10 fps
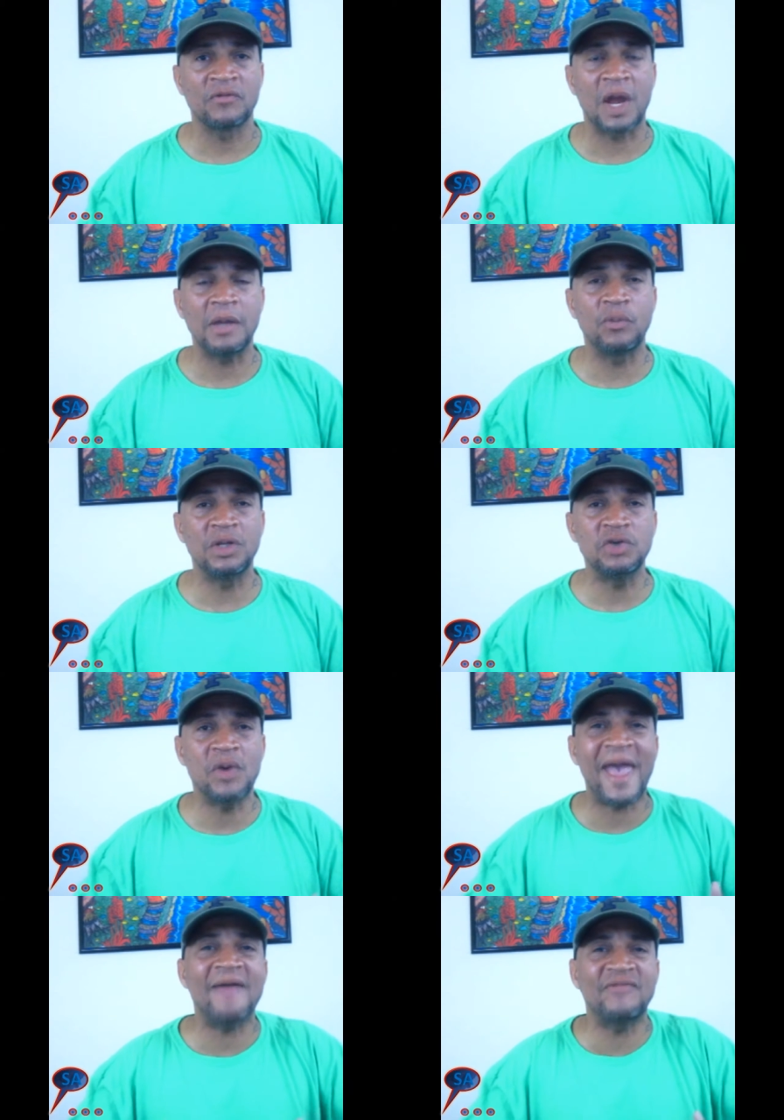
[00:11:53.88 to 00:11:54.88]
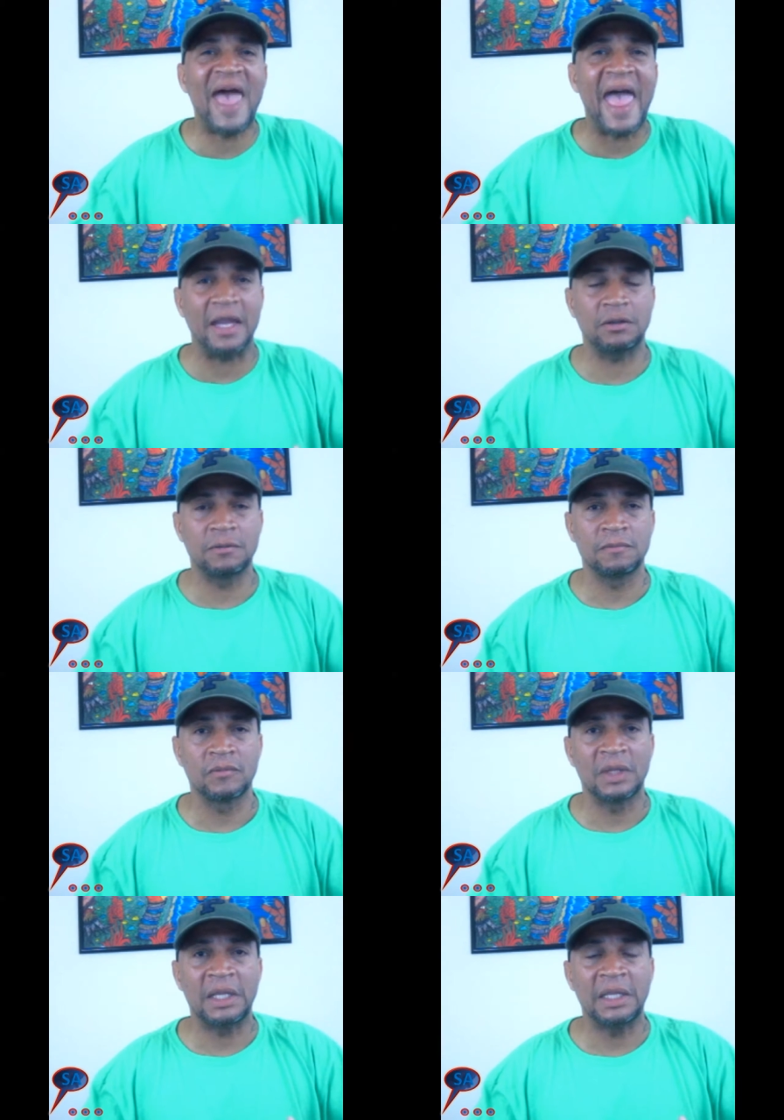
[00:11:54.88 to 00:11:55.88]
right? When you have that,
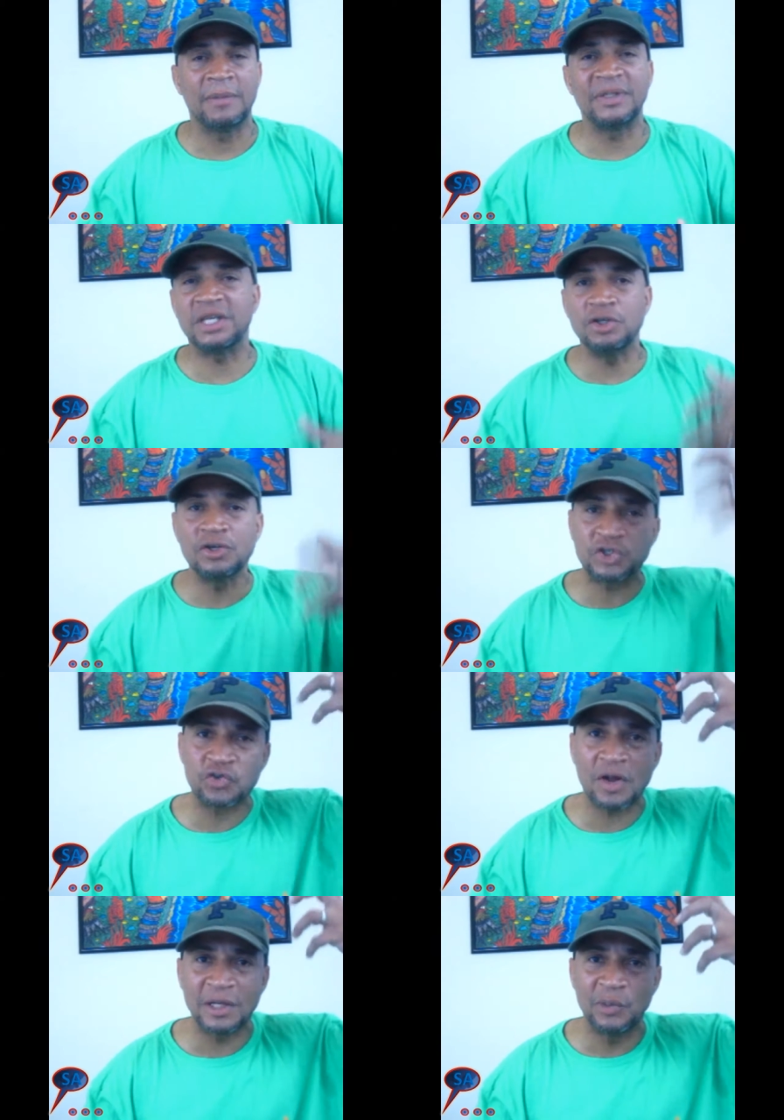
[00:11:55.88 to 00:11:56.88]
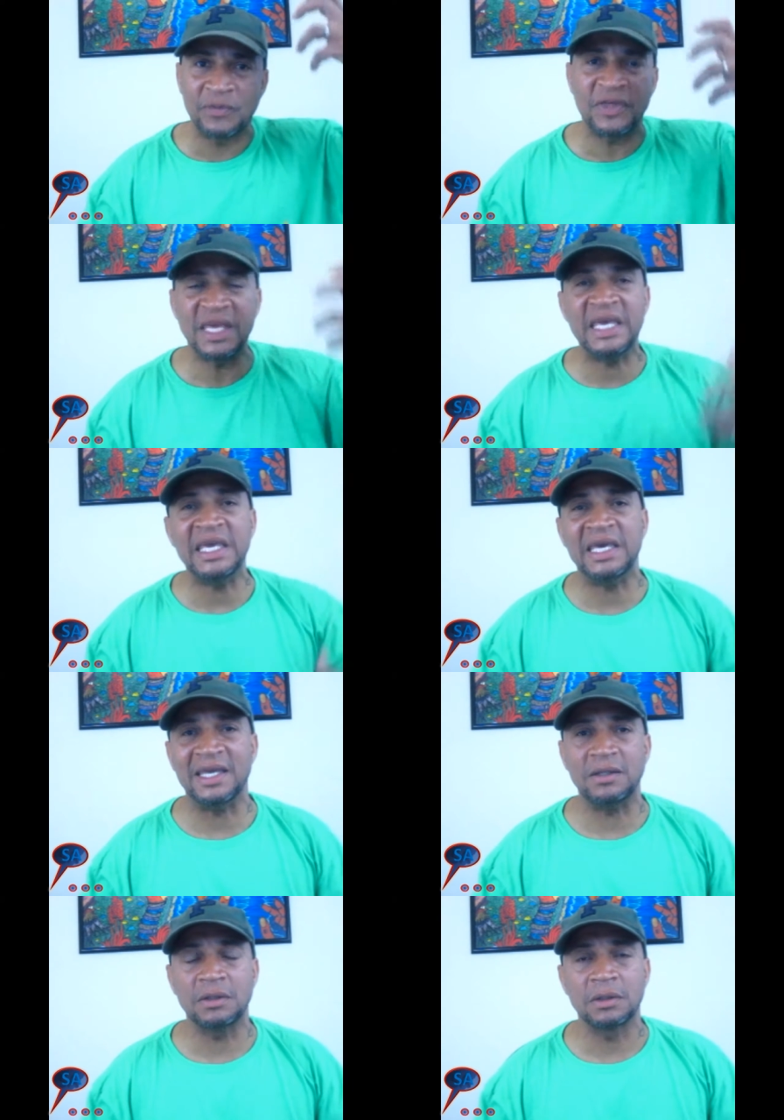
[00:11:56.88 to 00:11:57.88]
but then you're struggling with the
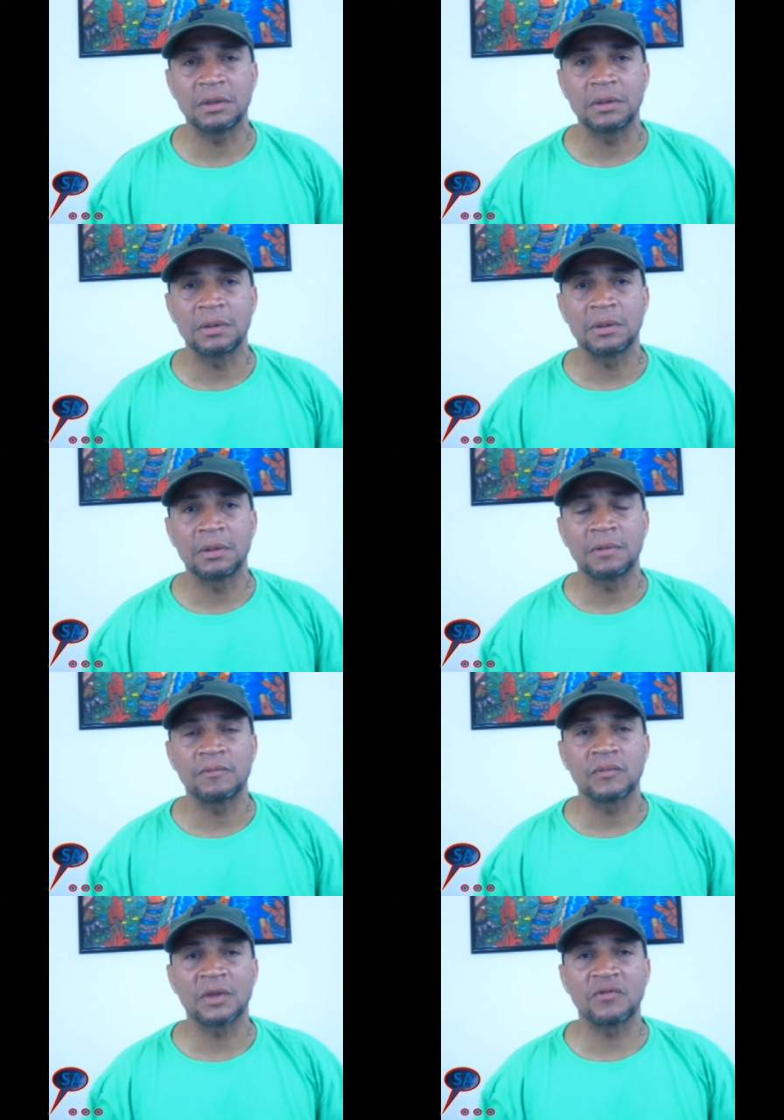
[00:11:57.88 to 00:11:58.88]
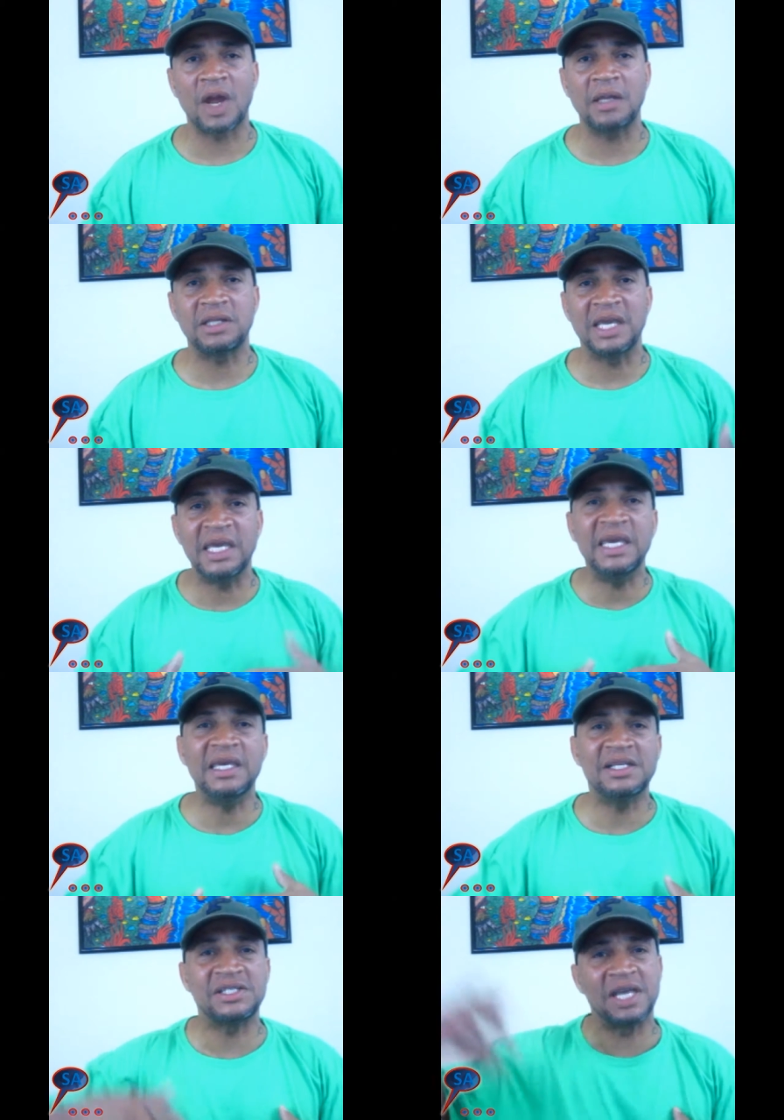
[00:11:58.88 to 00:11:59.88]
id, right? The
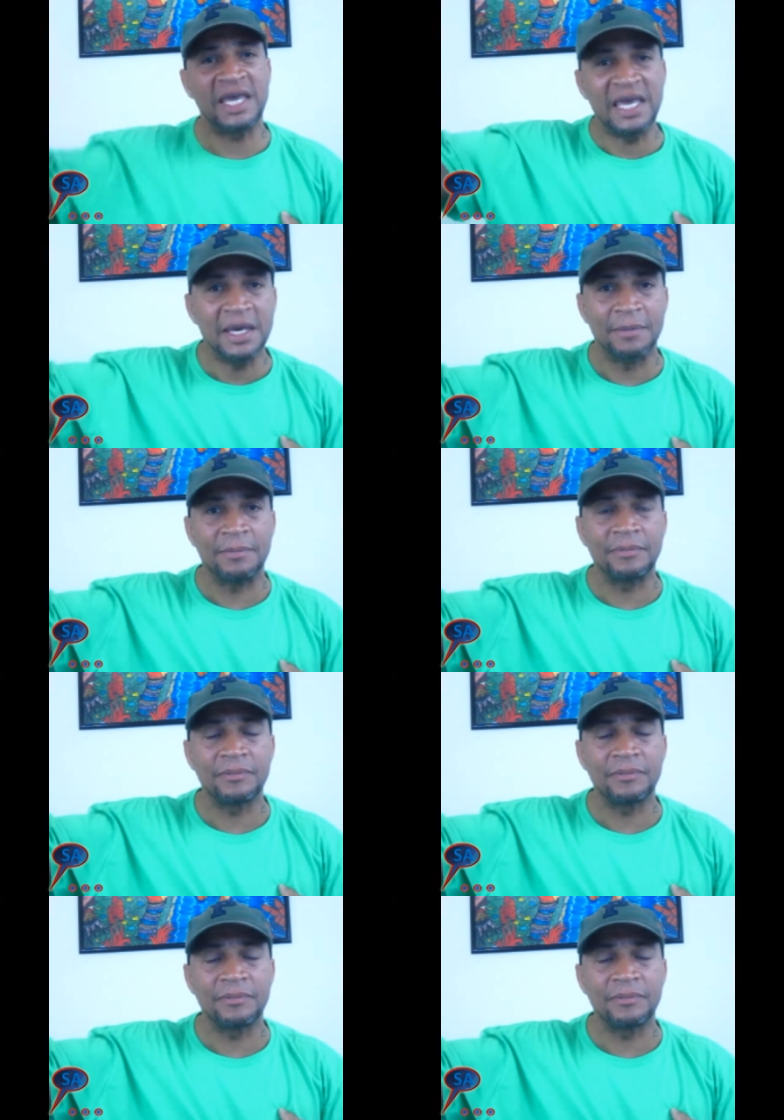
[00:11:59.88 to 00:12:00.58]
id is the him,